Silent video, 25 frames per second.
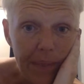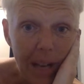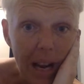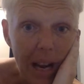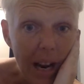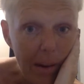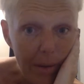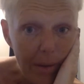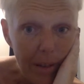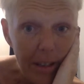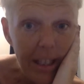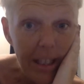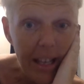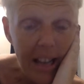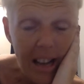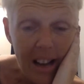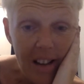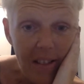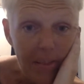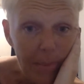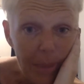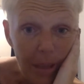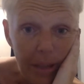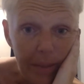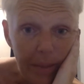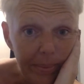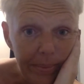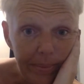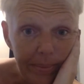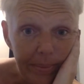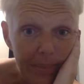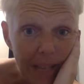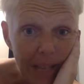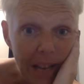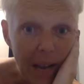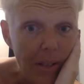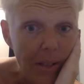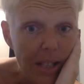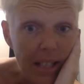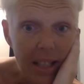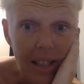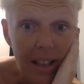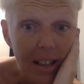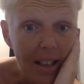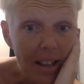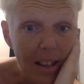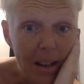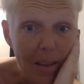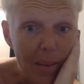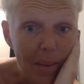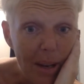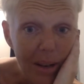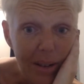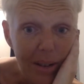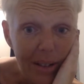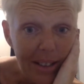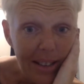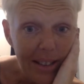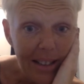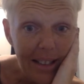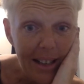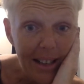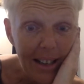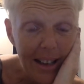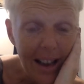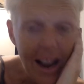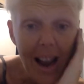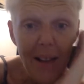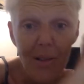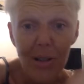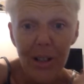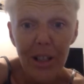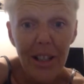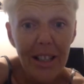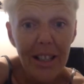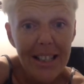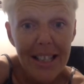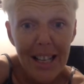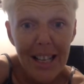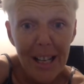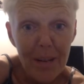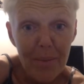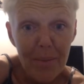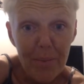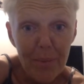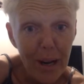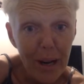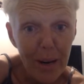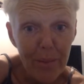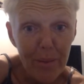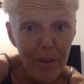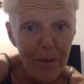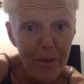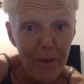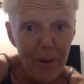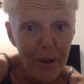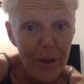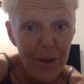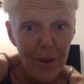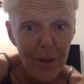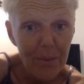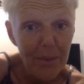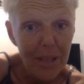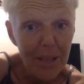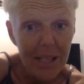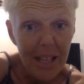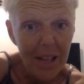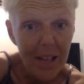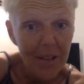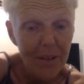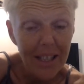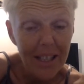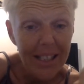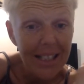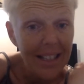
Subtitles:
I really have been. I was thinking about it today. I was going to take a break before doing Miss Hendricks,